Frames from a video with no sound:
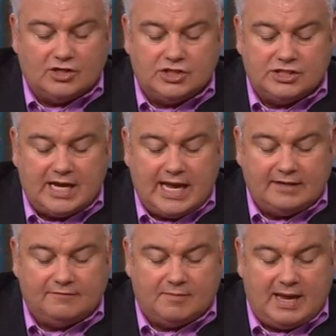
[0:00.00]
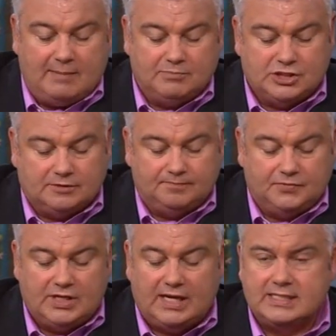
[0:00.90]
around you. Diana from Hampshire.
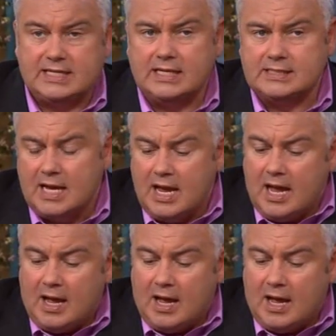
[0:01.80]
Diana says,